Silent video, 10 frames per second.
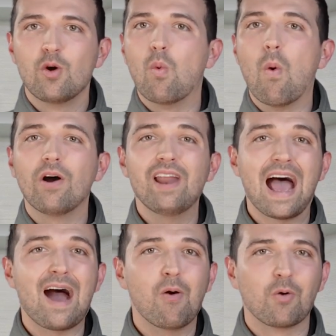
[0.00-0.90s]
1
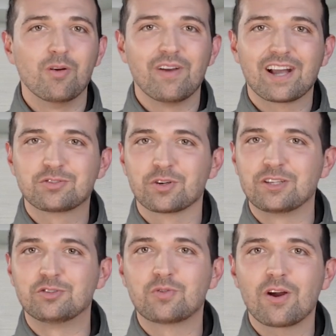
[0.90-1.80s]
hour of extra
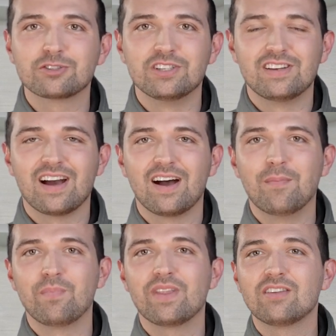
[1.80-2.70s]
construction
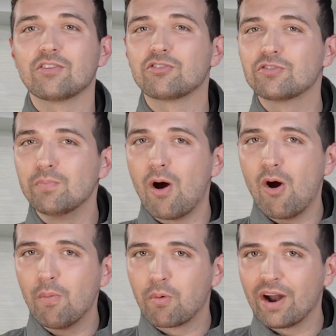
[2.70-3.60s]
time is a
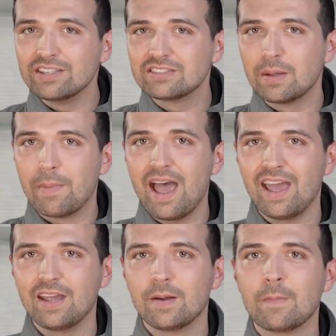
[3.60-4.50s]
small price to
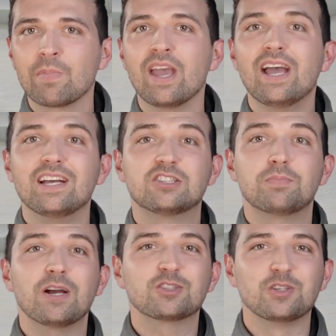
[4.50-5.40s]
pay,
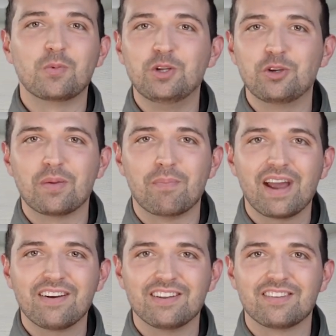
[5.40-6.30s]
especially when you
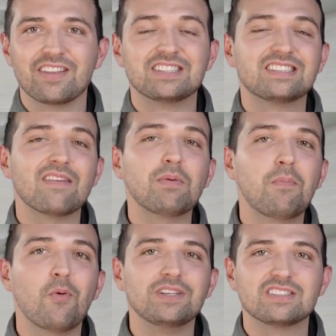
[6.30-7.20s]
compare it to the
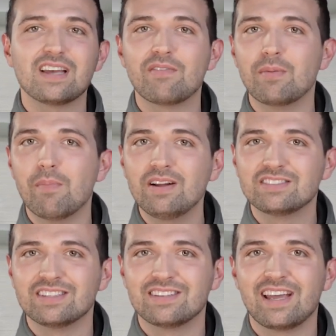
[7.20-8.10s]
7.7
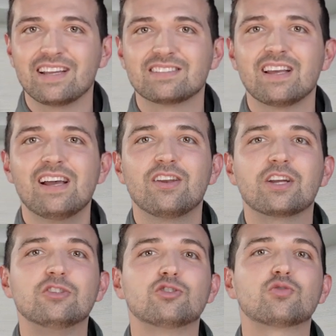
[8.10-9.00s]
months it takes to
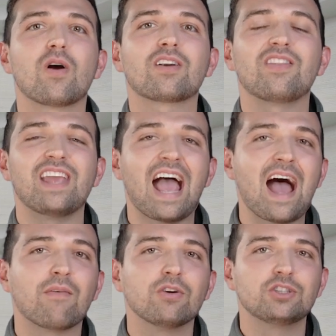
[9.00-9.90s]
construct the
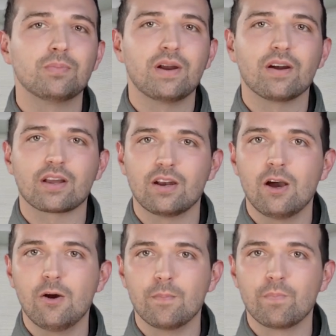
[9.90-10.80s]
average American
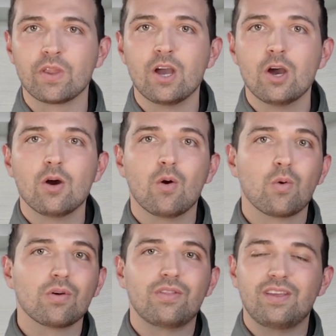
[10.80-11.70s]
home,
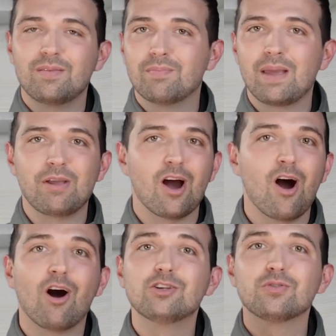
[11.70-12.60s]
or the maybe
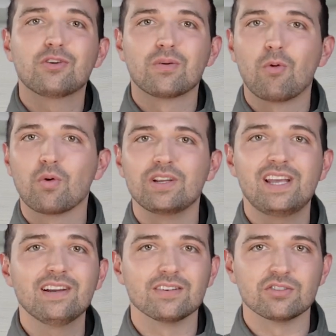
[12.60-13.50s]
100 or more
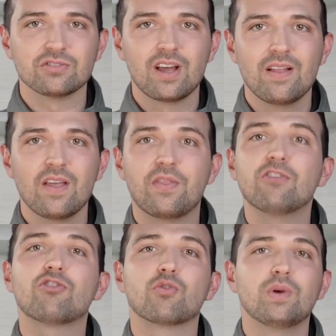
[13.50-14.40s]
years that
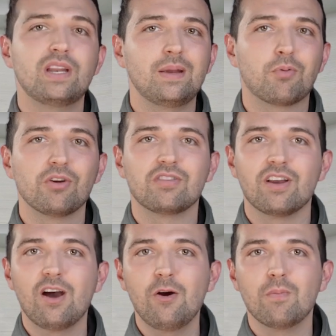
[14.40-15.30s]
this 3D printed
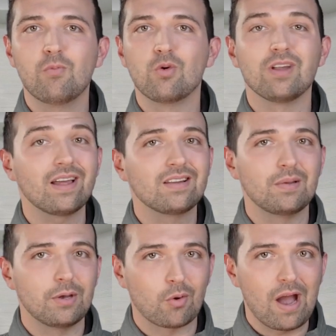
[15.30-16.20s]
home will likely
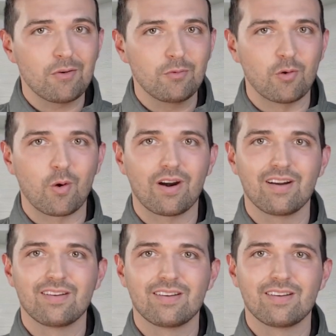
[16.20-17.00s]
be around for.